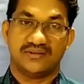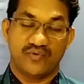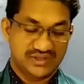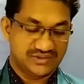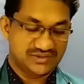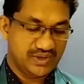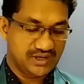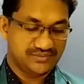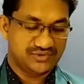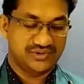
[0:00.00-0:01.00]
With this, we
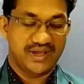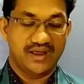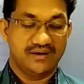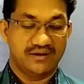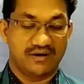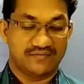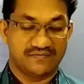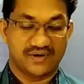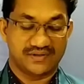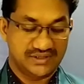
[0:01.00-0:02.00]
come to the end
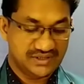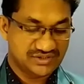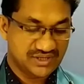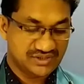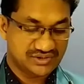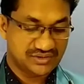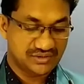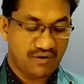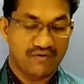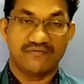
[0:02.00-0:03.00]
of the
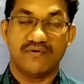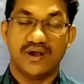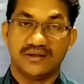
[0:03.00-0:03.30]
discussion of